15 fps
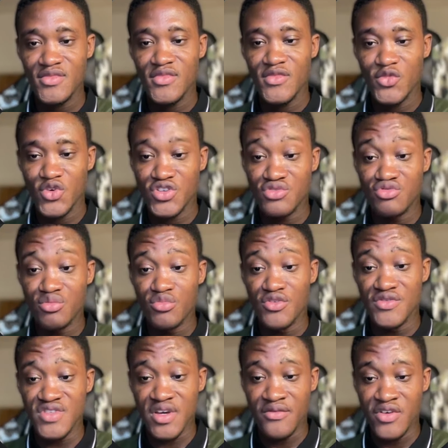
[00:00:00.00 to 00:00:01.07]
which
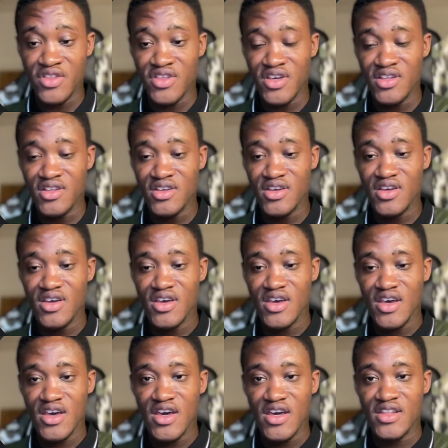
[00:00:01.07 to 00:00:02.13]
removes everything.
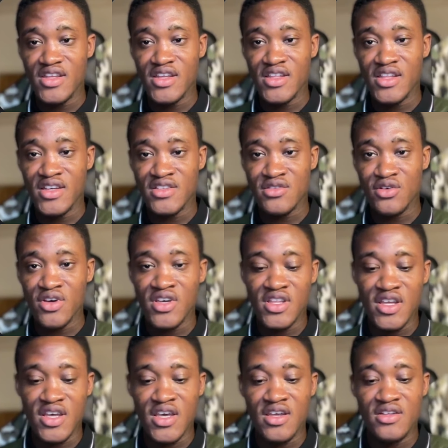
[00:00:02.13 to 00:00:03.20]
And then let's log in
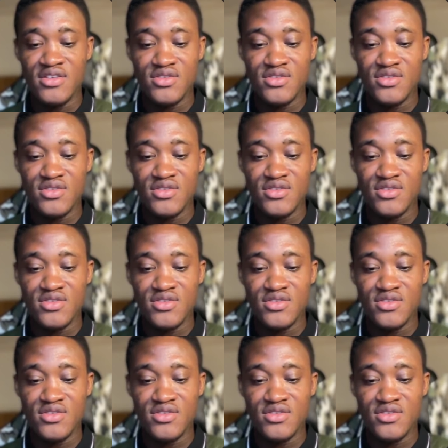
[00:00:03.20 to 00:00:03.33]
again.